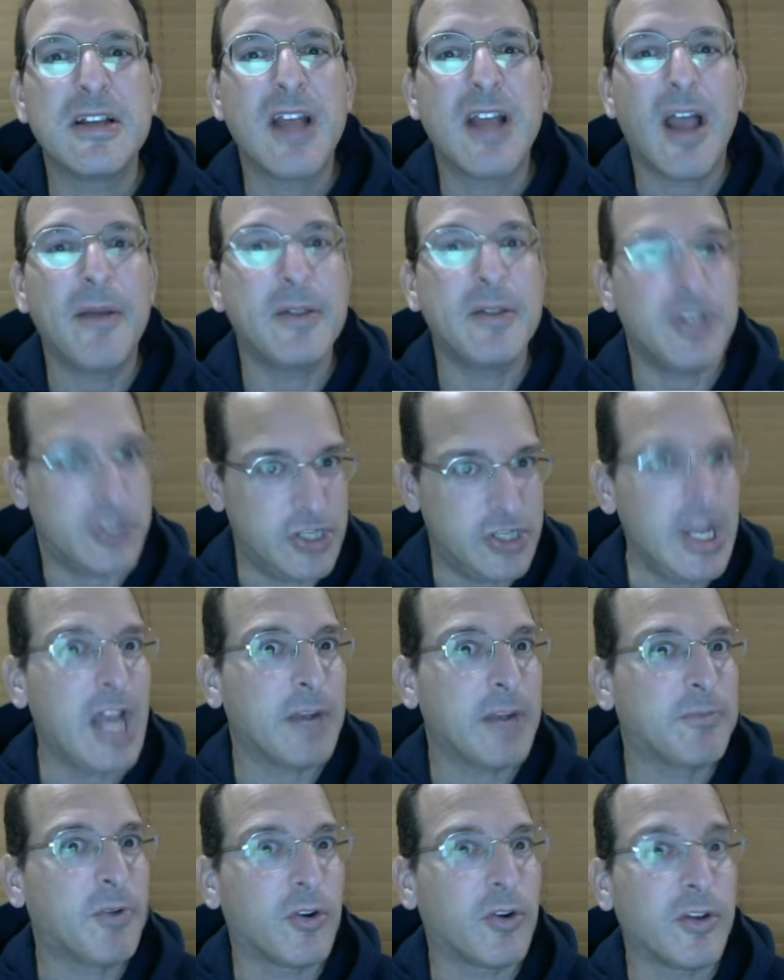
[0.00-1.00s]
I mean, she had a
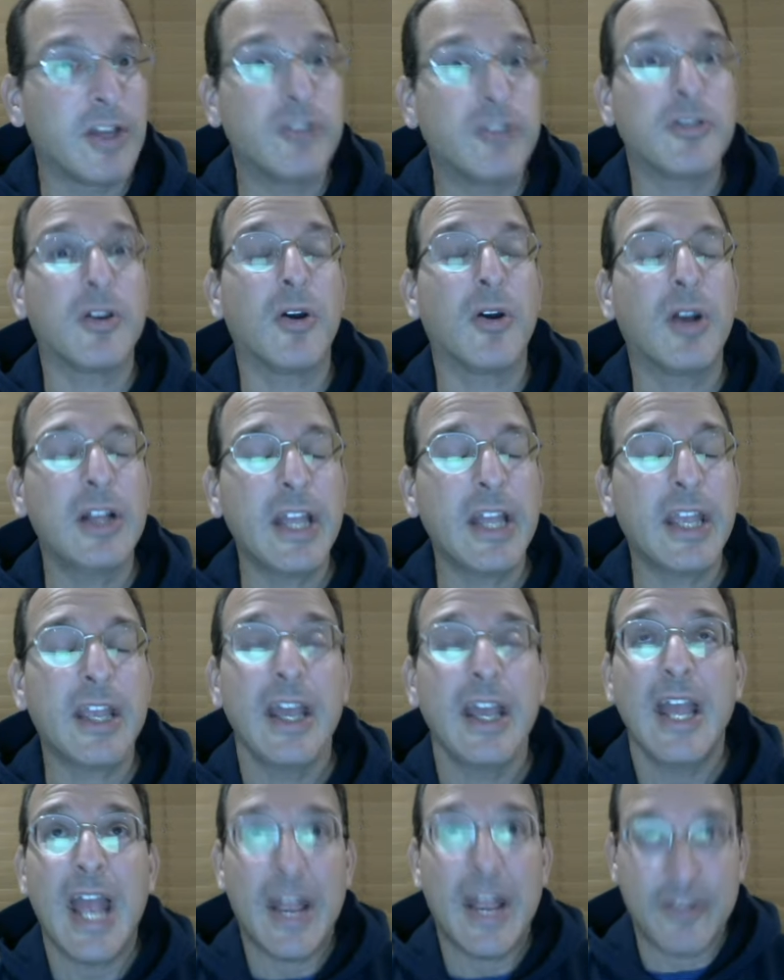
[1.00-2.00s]
product, she'd go click,
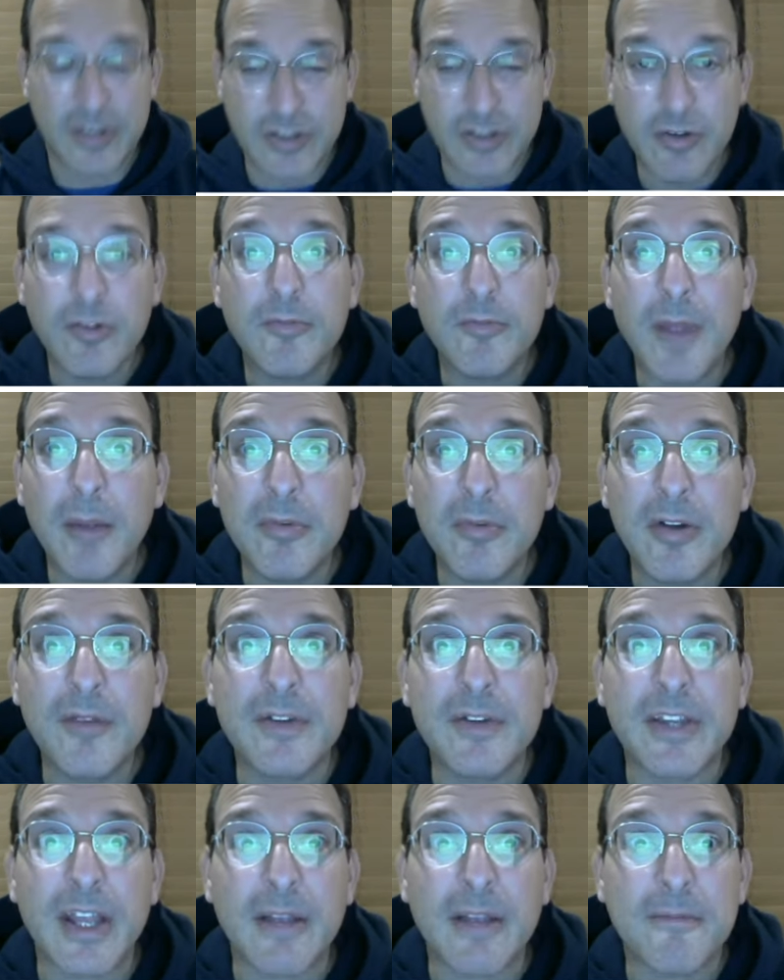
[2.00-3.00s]
and then she would remember
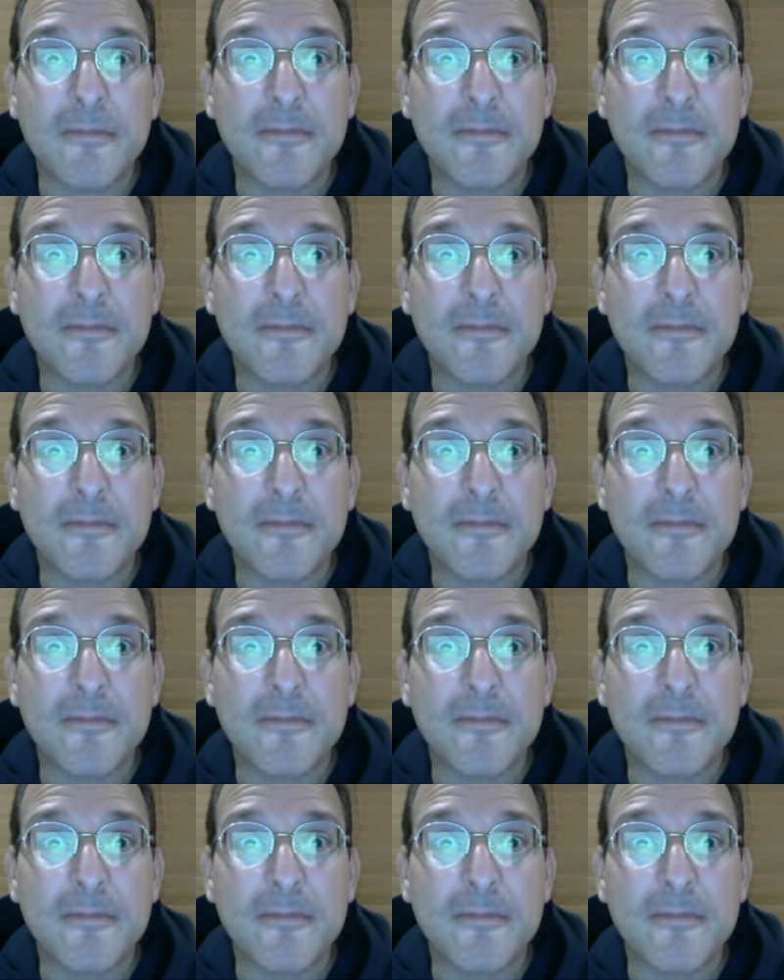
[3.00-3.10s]
everything.